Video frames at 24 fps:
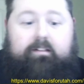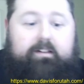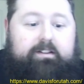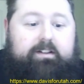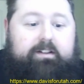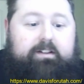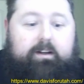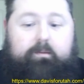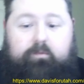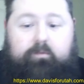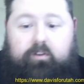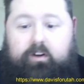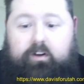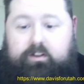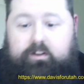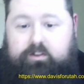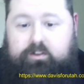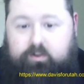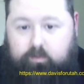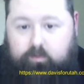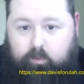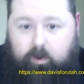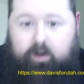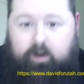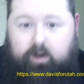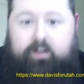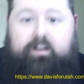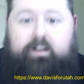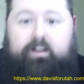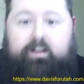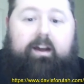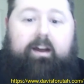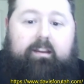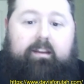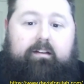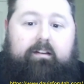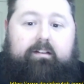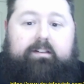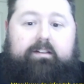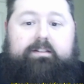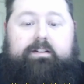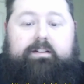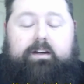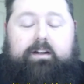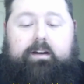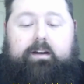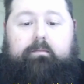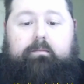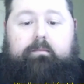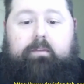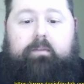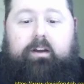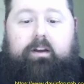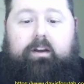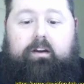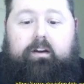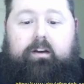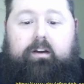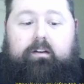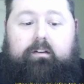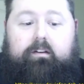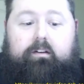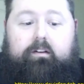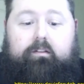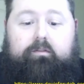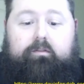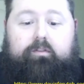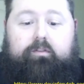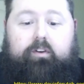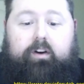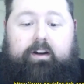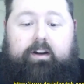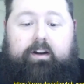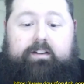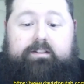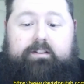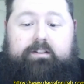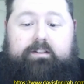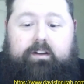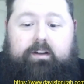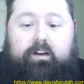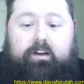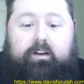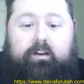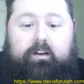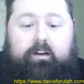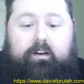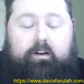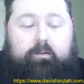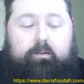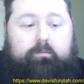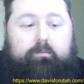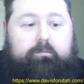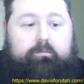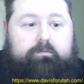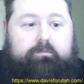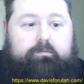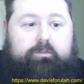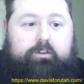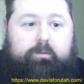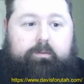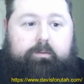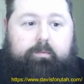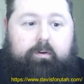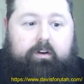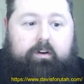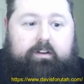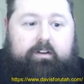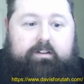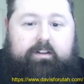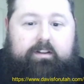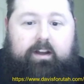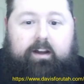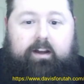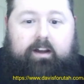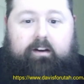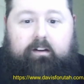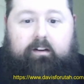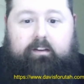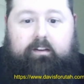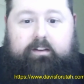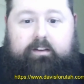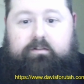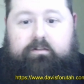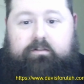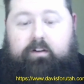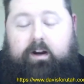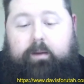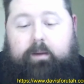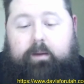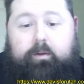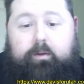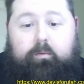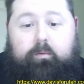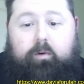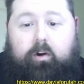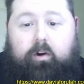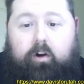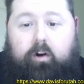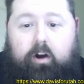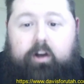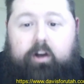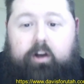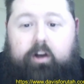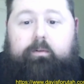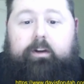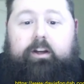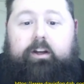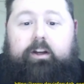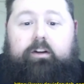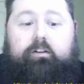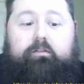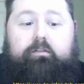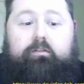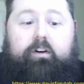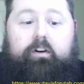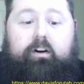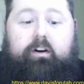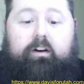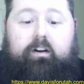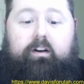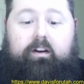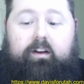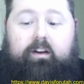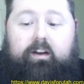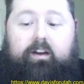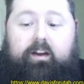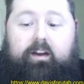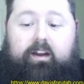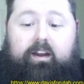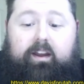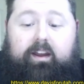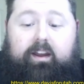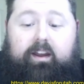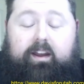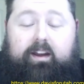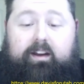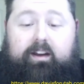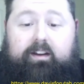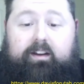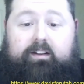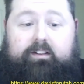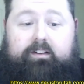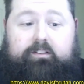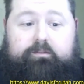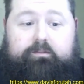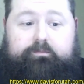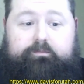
It's time for us to work together. It's time for us to, to put aside all this crap that we're arguing over, and